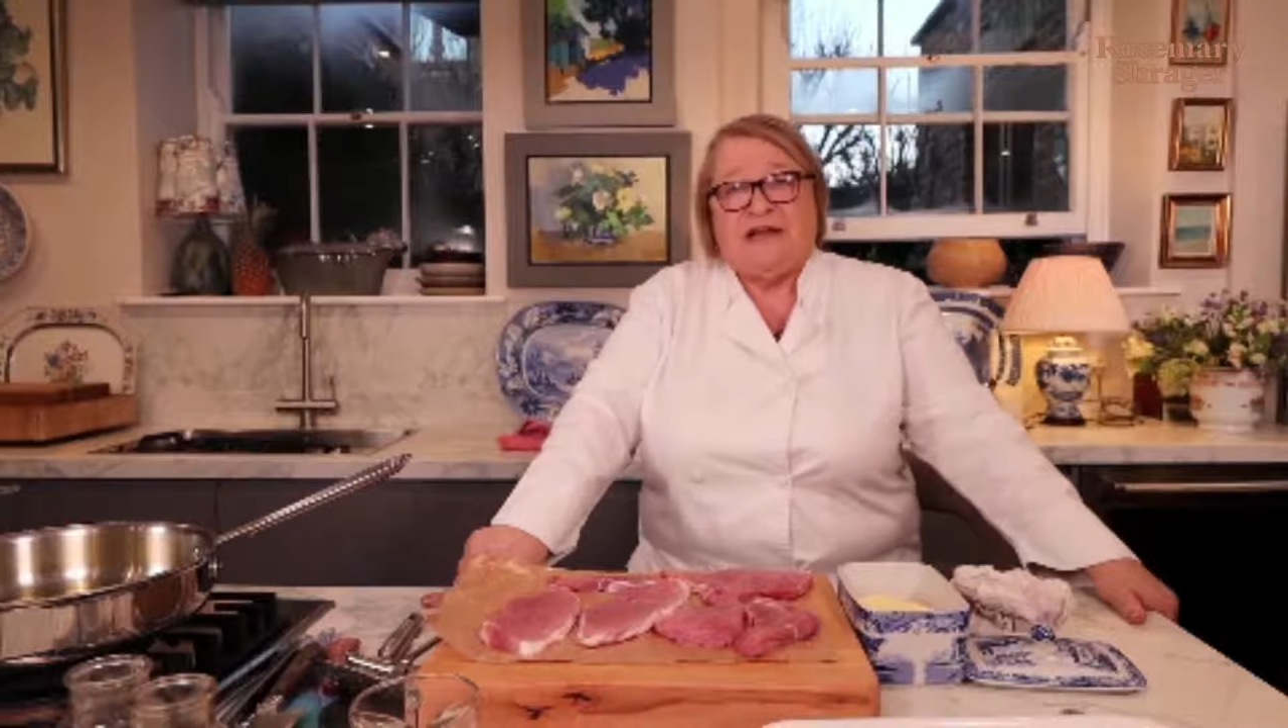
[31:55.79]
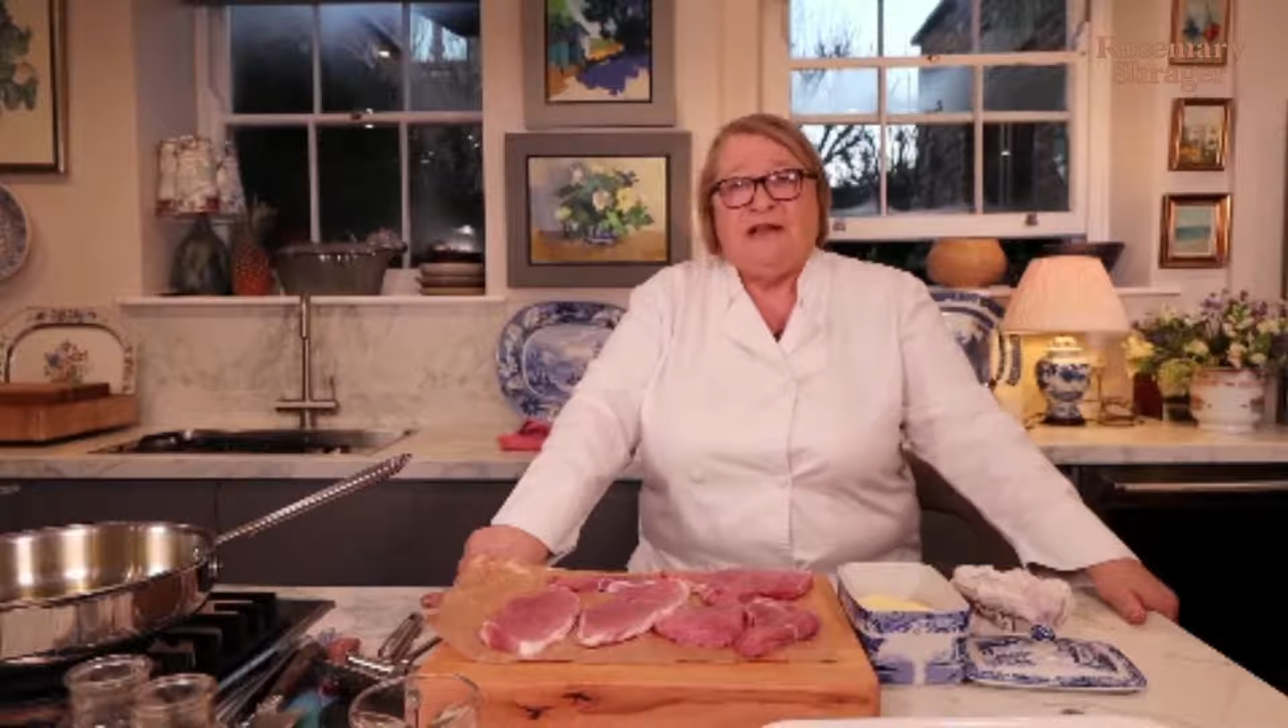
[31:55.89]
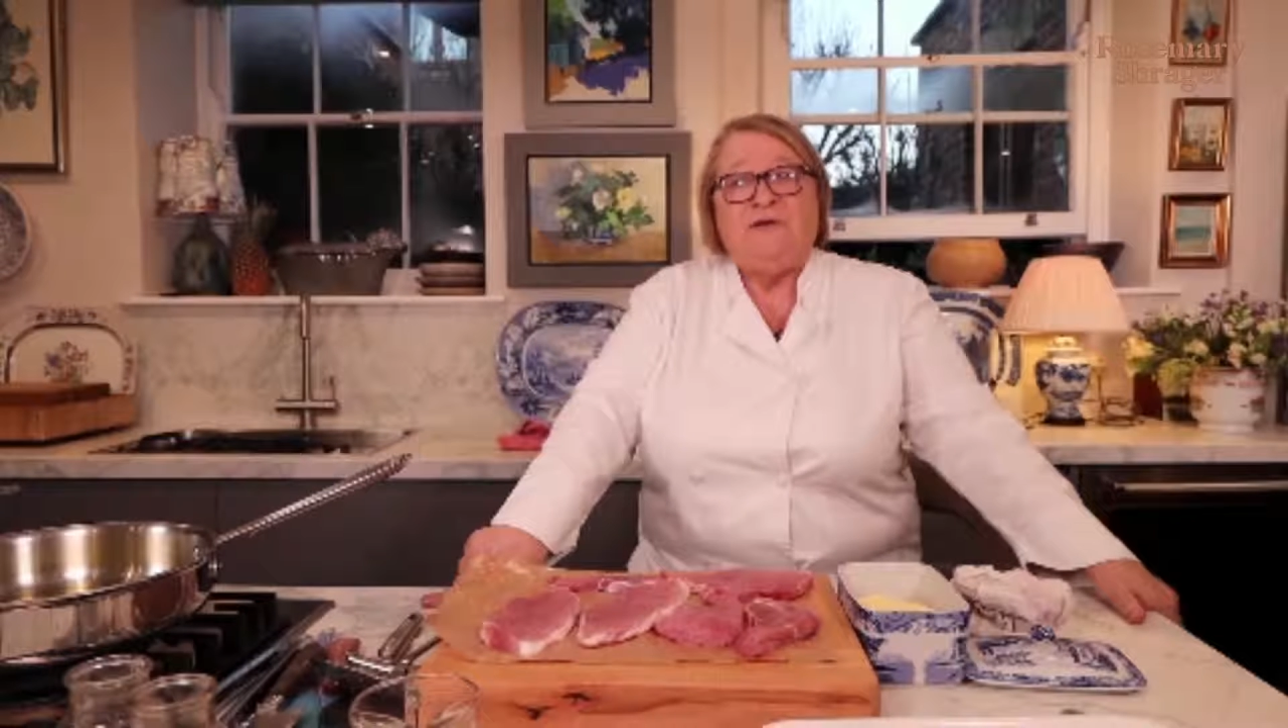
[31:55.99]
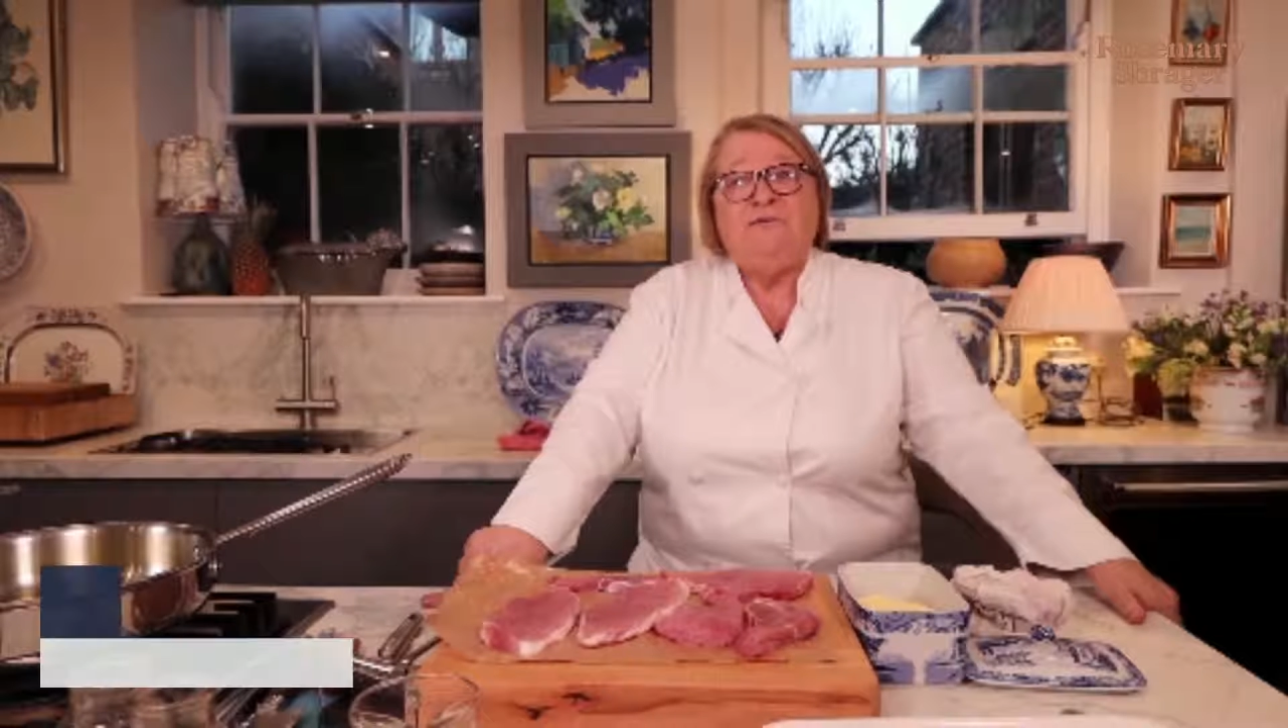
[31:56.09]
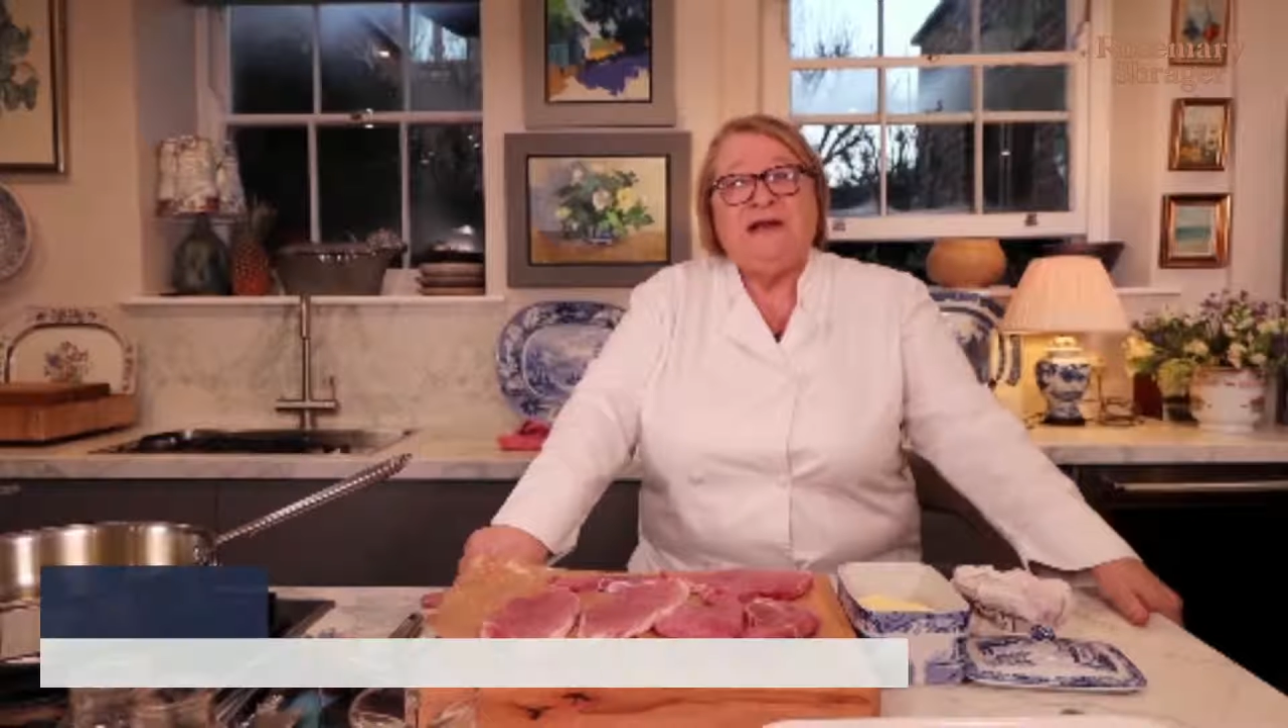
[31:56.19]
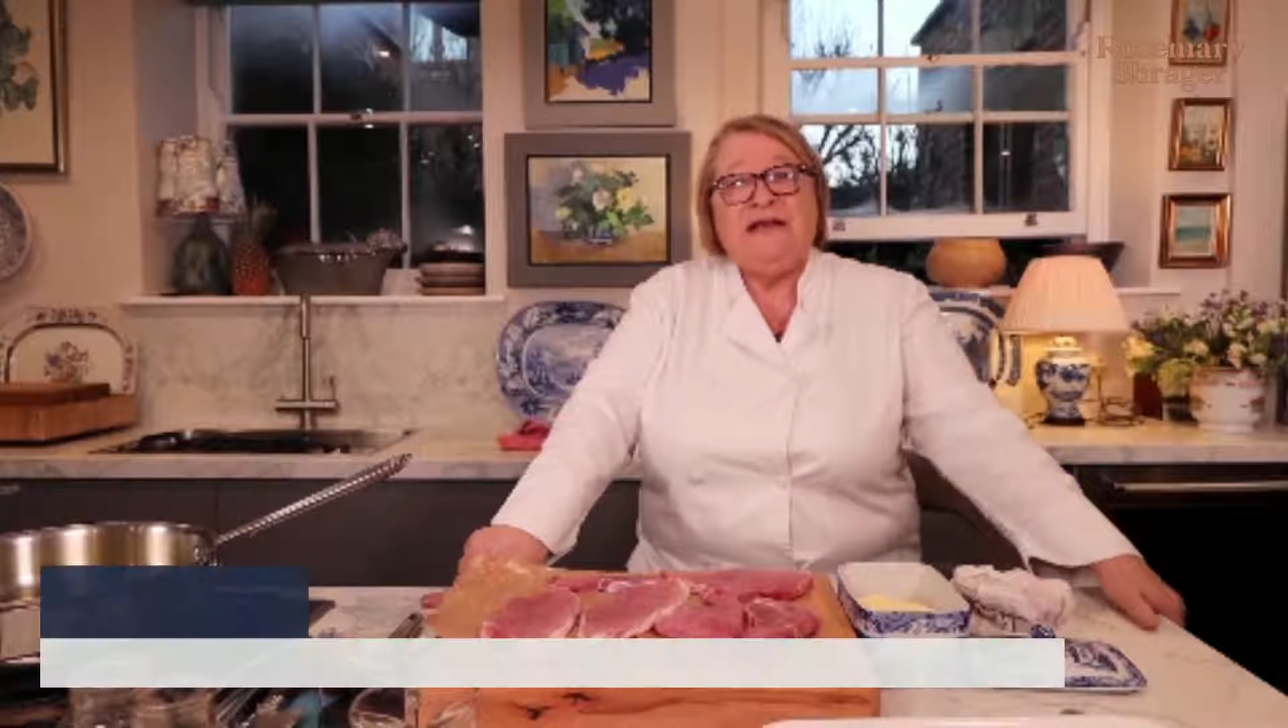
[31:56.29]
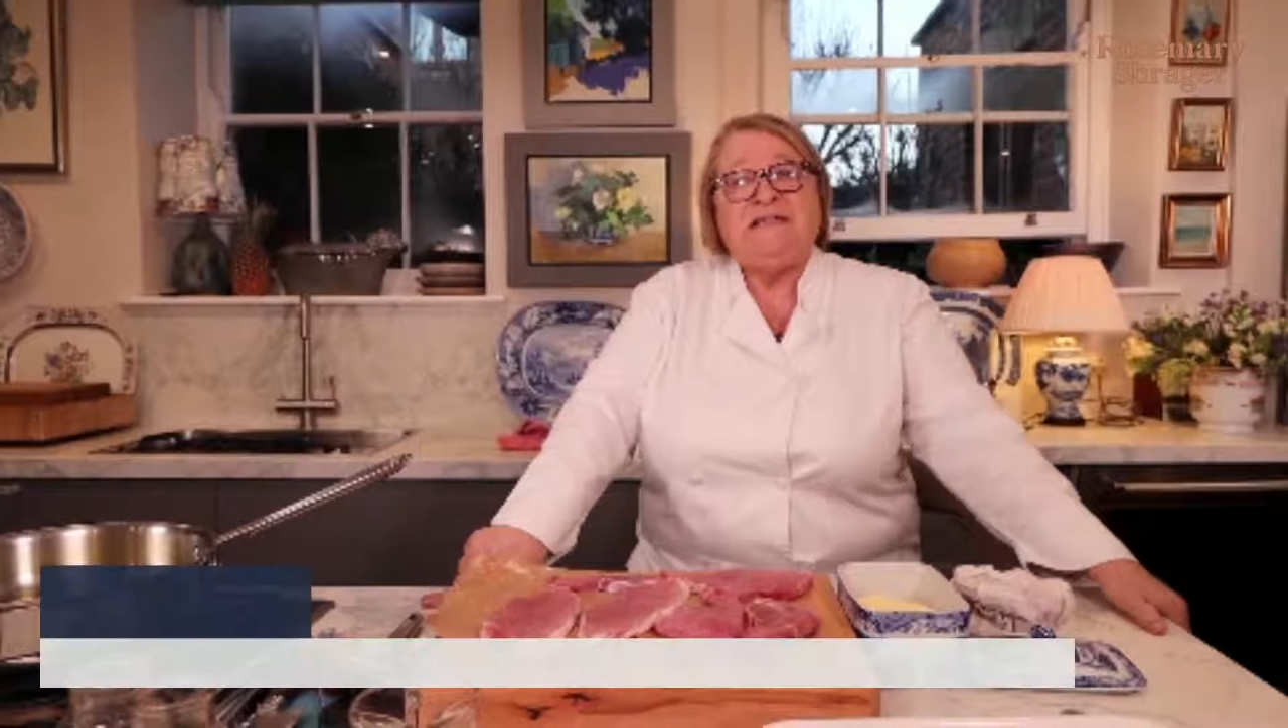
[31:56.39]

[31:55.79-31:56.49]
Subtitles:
you need